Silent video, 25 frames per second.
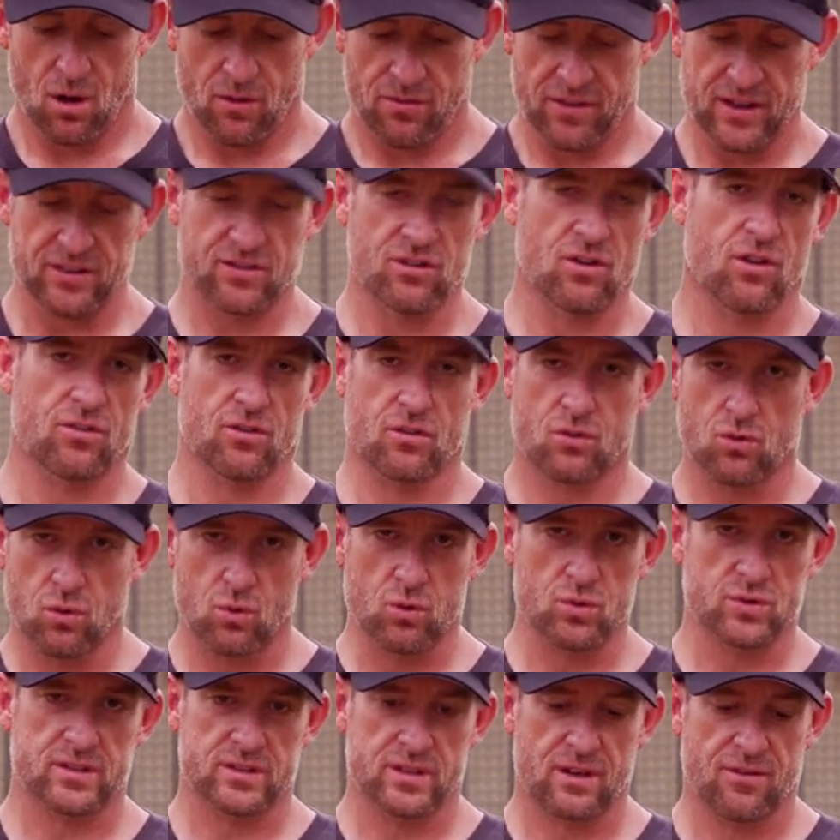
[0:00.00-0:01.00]
that's all the
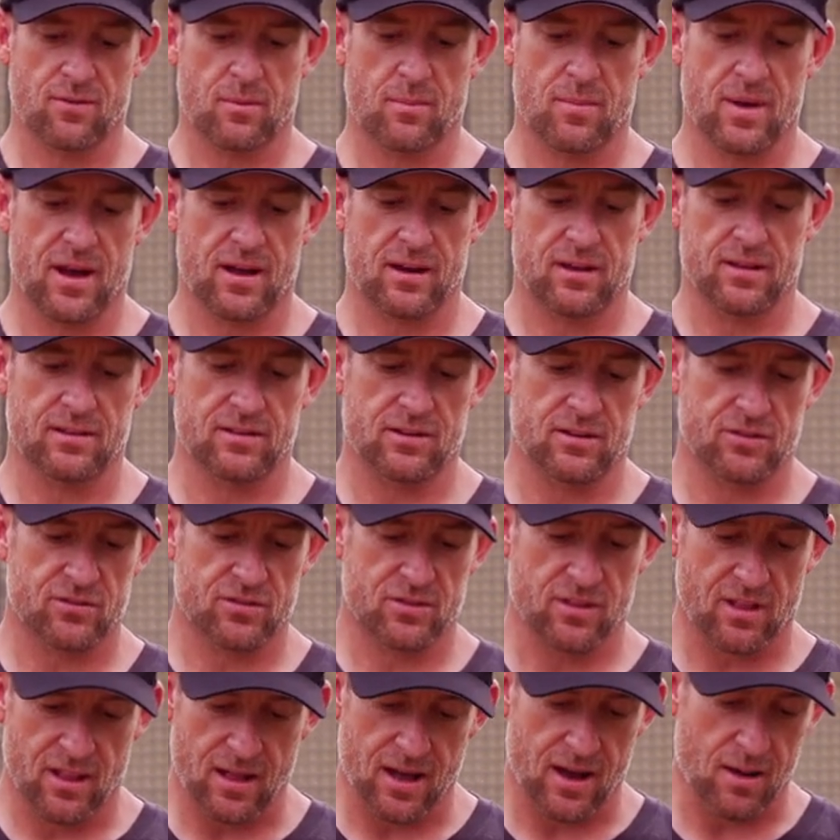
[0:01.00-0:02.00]
cool stuff about it.
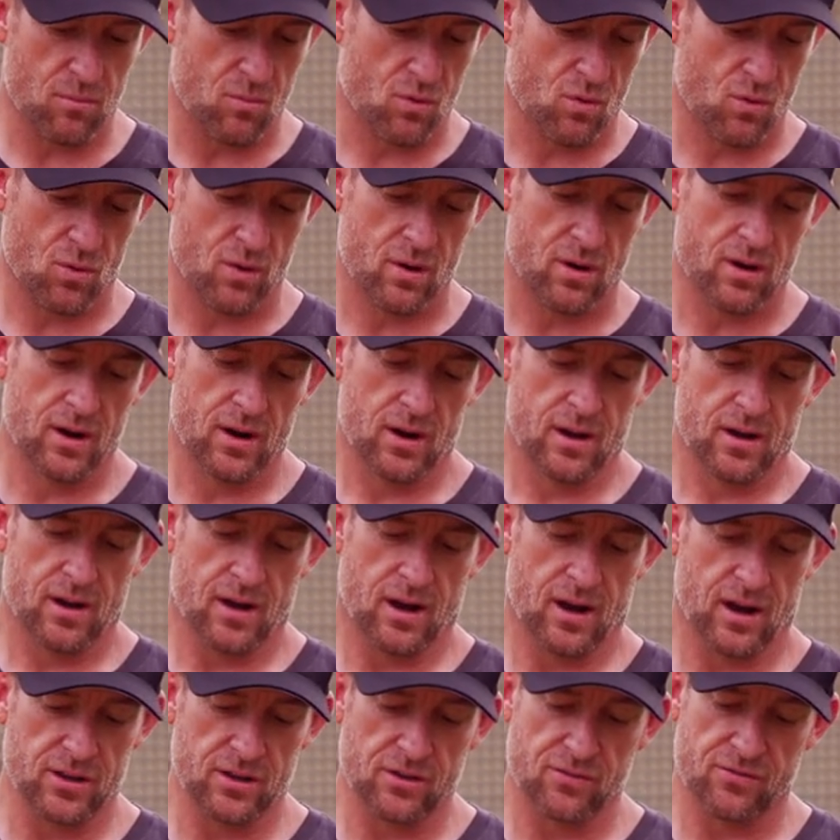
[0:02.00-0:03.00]
There's a lot more.
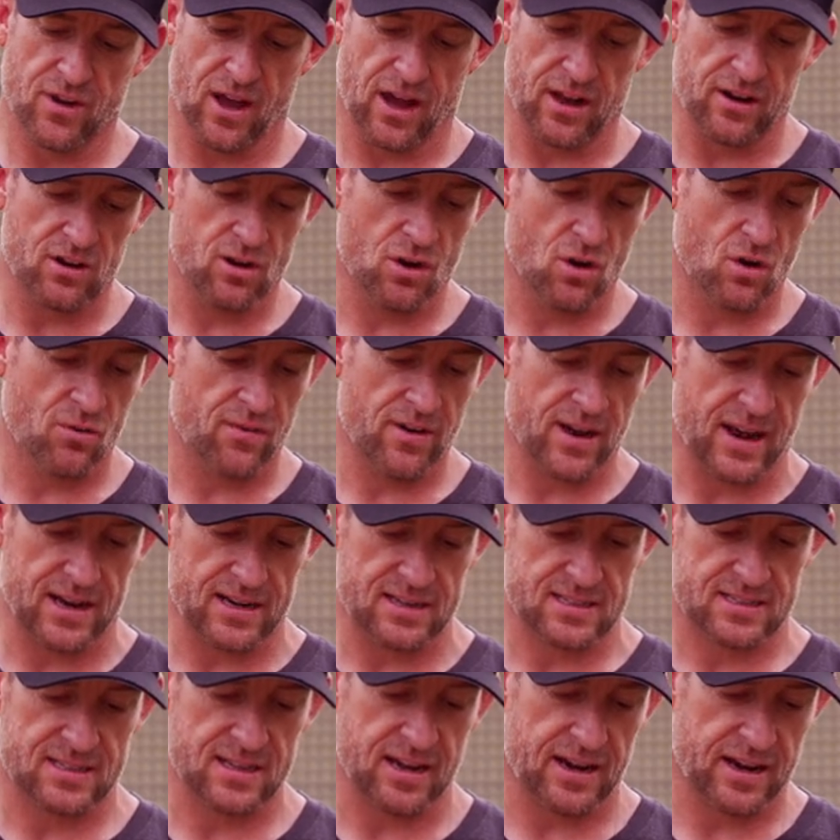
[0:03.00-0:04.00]
You've got
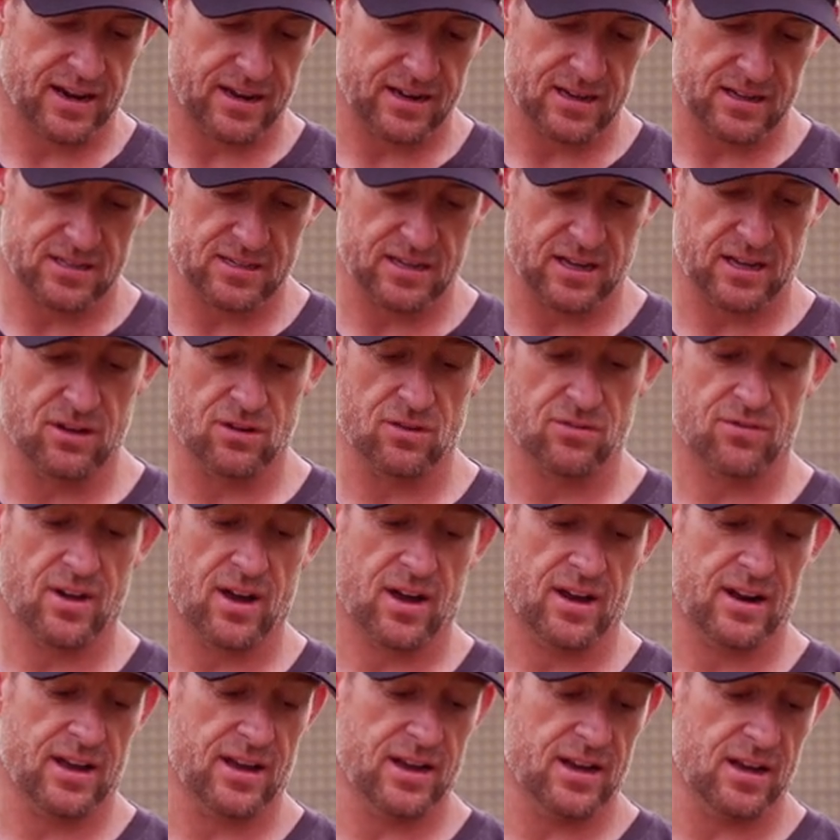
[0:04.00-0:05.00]
Novak sights and you've
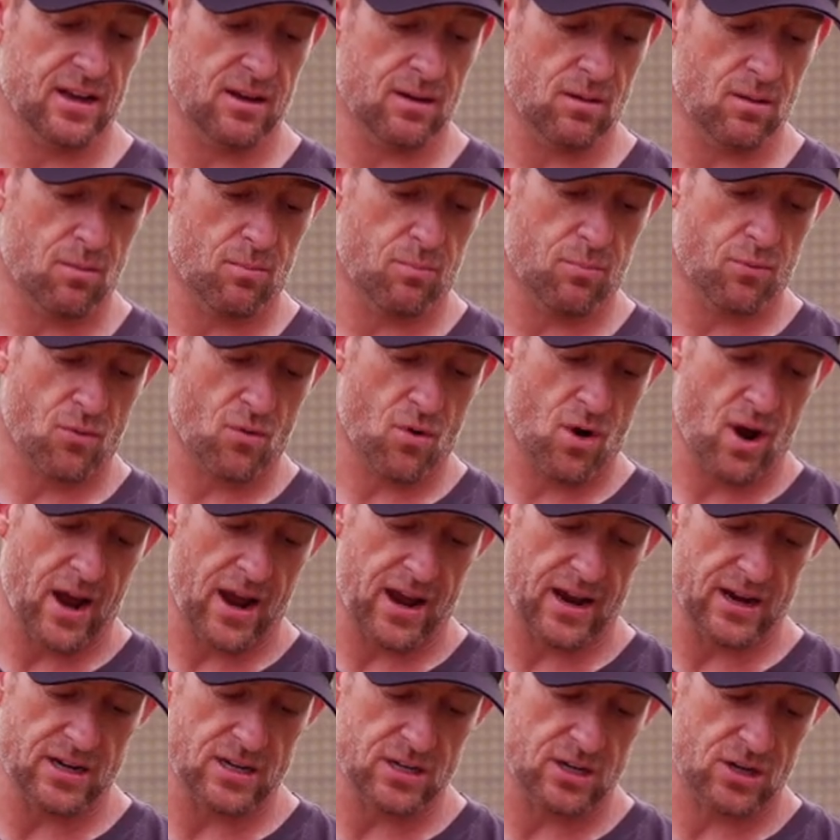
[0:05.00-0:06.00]
got a
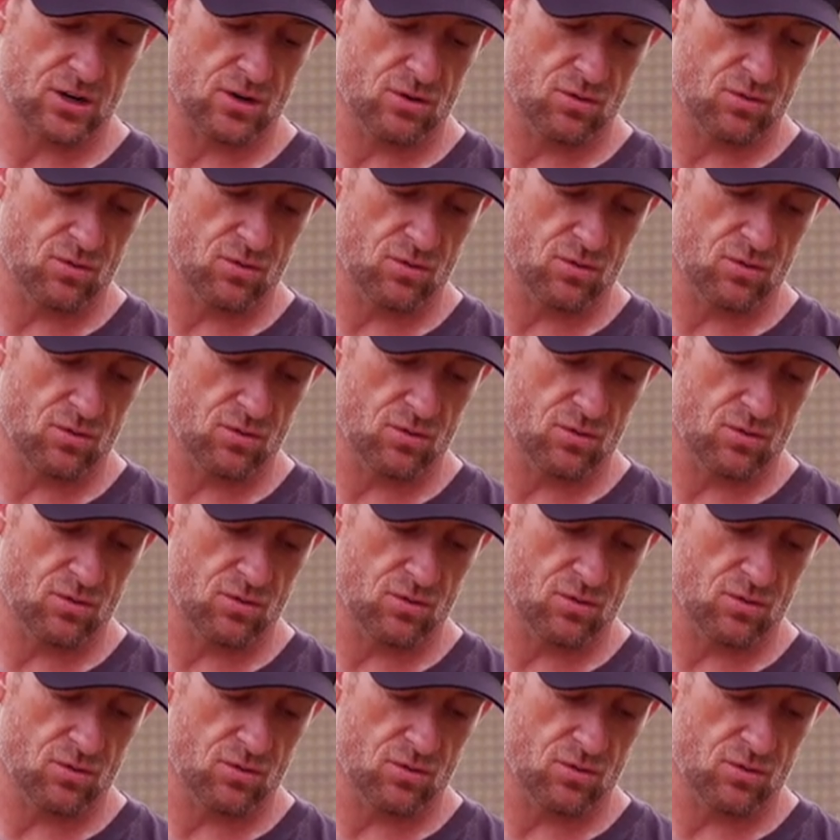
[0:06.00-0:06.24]
bright